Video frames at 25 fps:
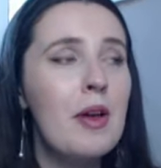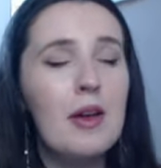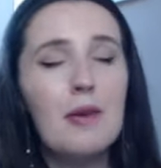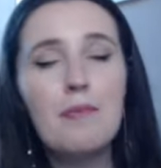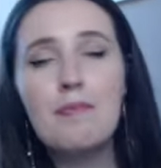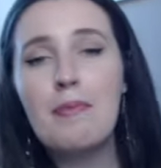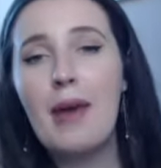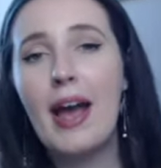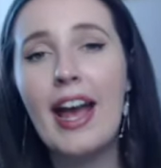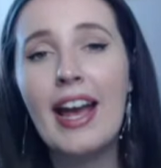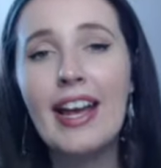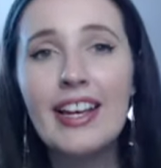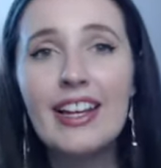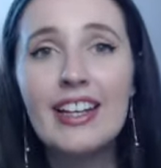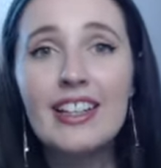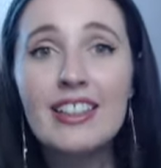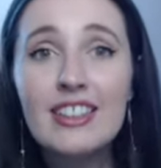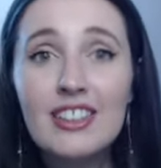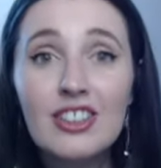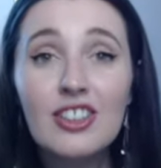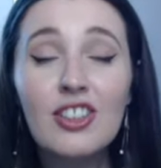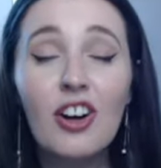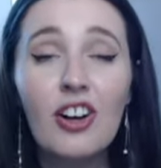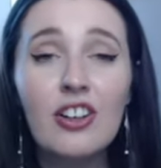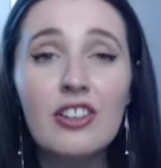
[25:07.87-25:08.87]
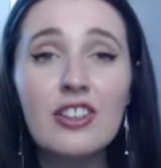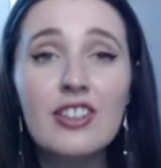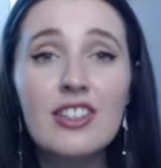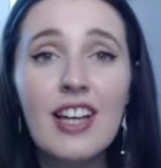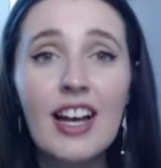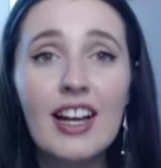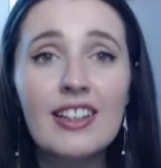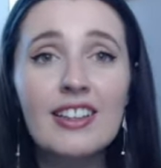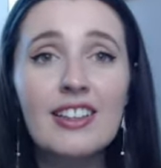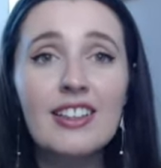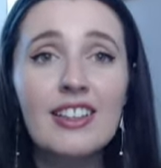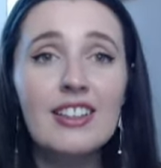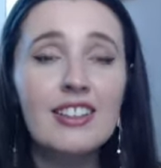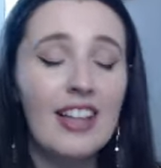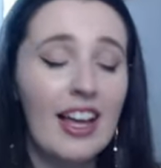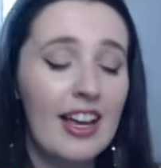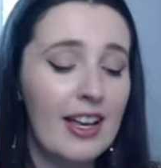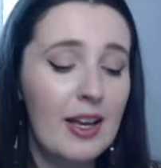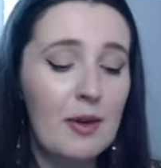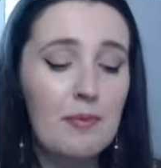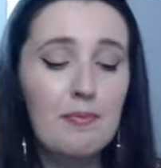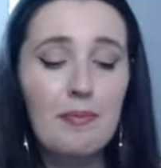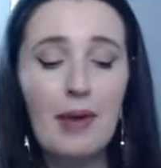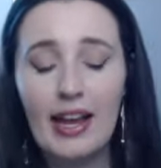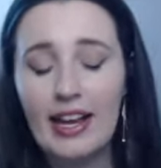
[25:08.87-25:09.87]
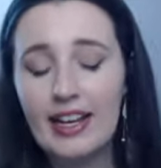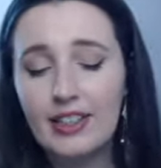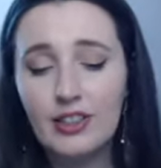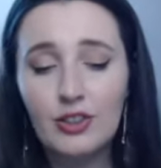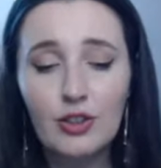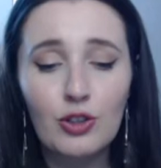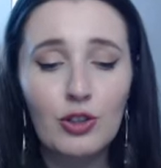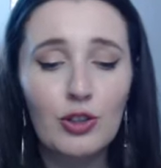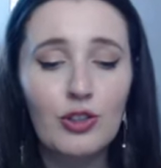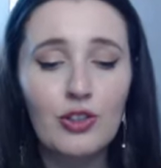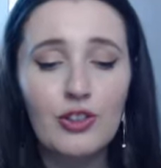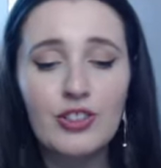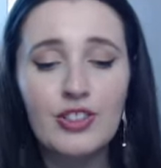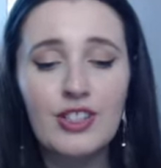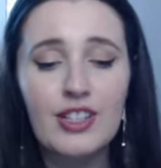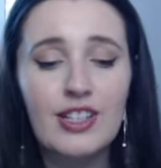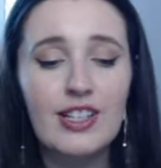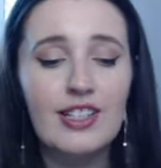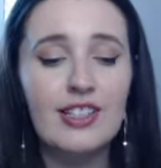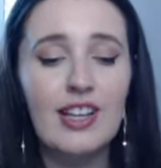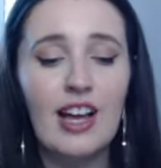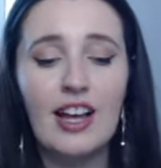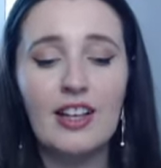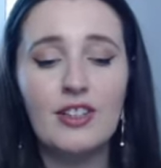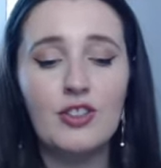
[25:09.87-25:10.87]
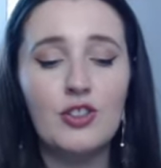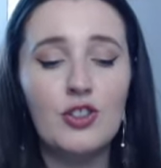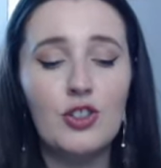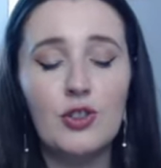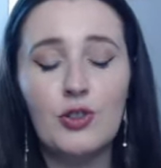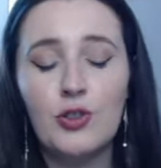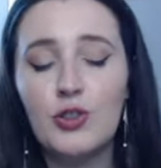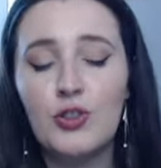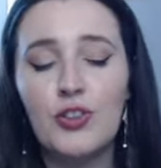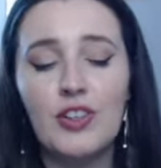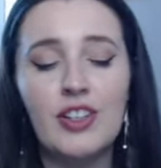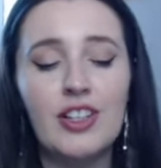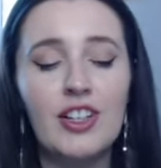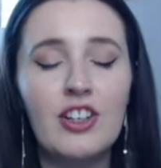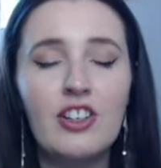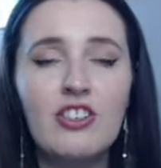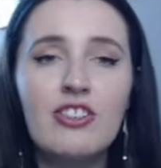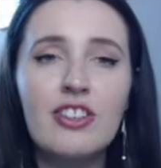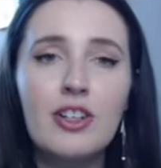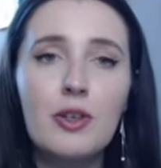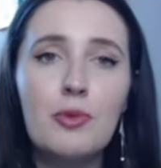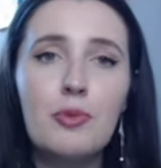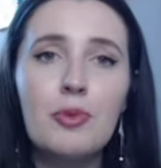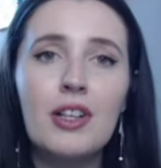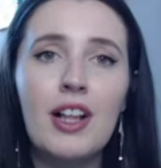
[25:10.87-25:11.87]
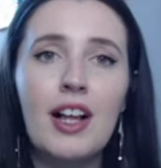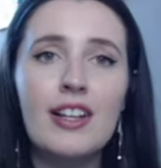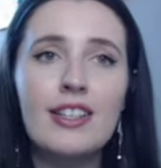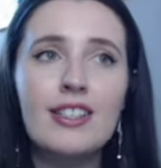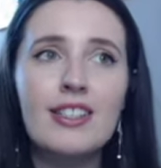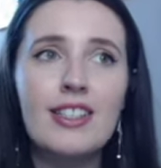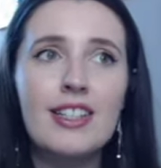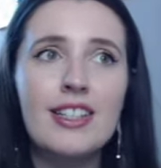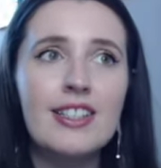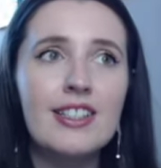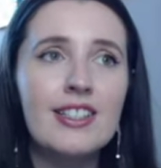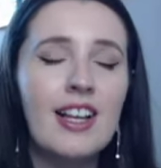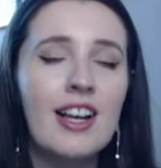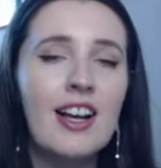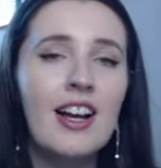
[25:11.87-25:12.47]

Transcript: paid content like paid courses and tutoring and group classes.